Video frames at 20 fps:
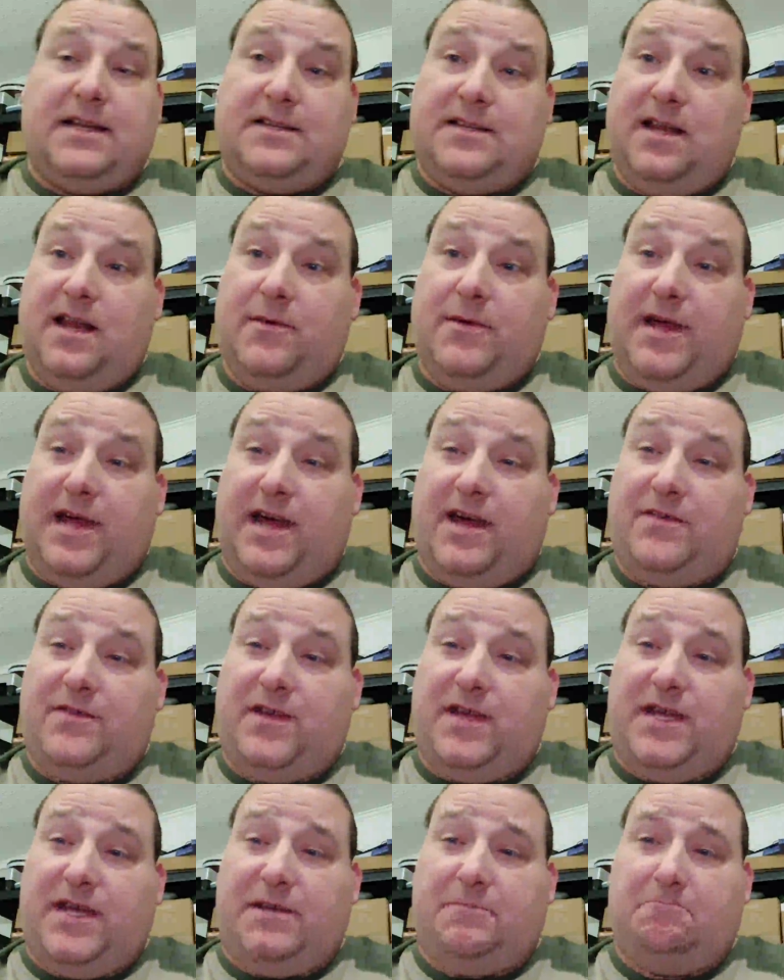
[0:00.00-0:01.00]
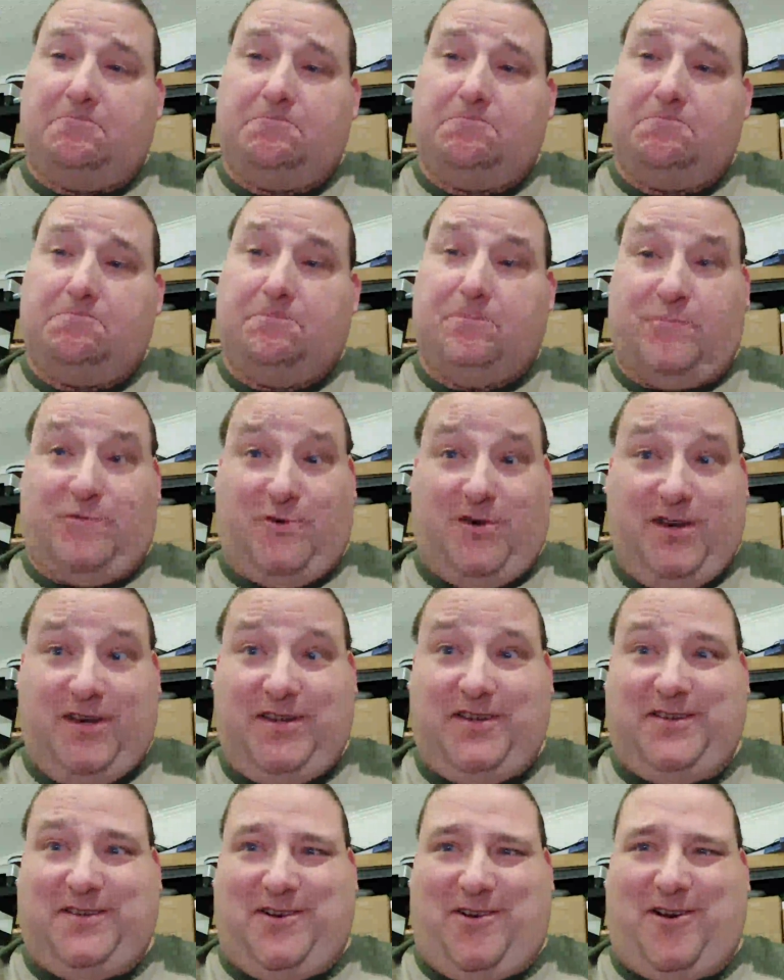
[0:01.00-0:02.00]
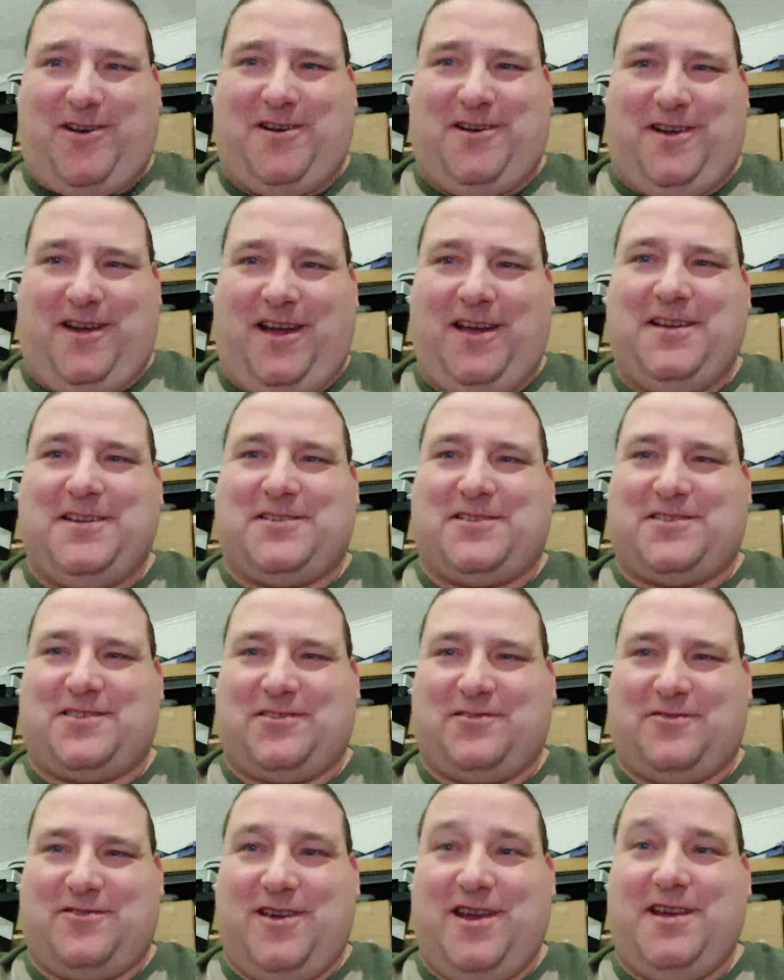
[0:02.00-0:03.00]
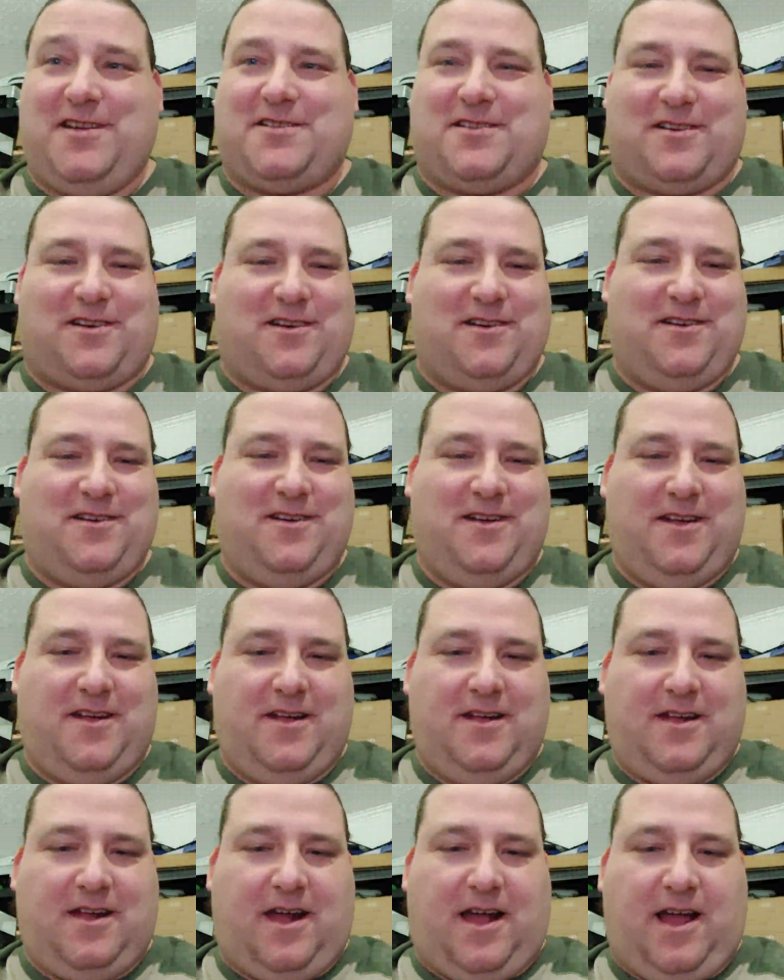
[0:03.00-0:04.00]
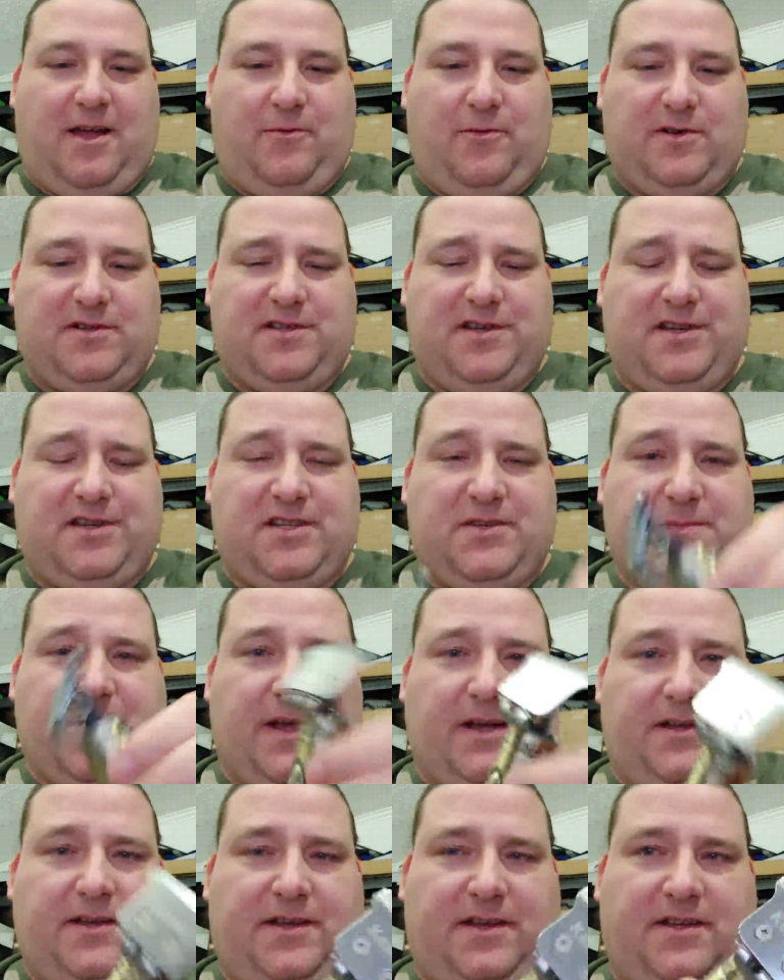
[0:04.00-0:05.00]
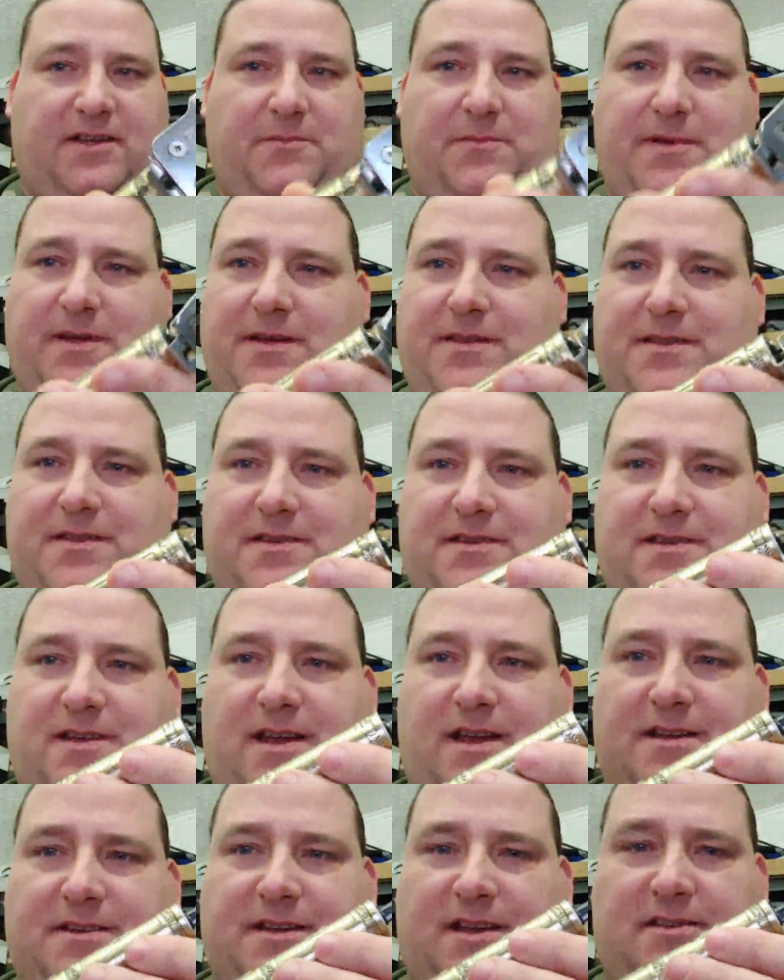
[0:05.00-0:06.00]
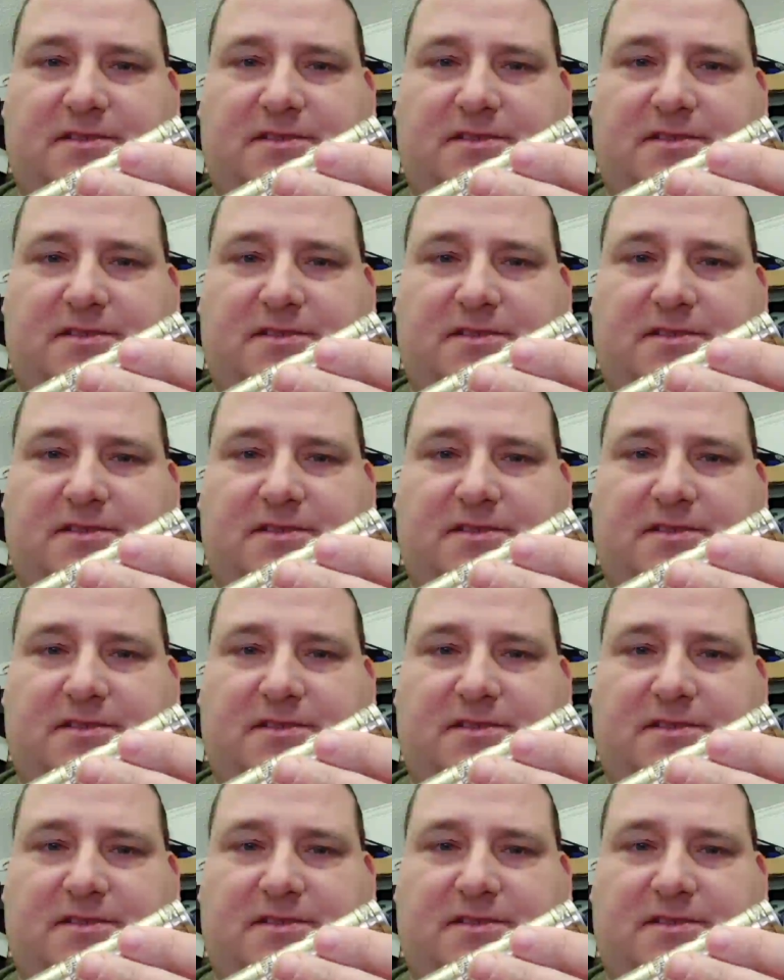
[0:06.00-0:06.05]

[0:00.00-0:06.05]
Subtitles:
Today we have a pretty darn nice razor. I wasn't expecting it to be this nice.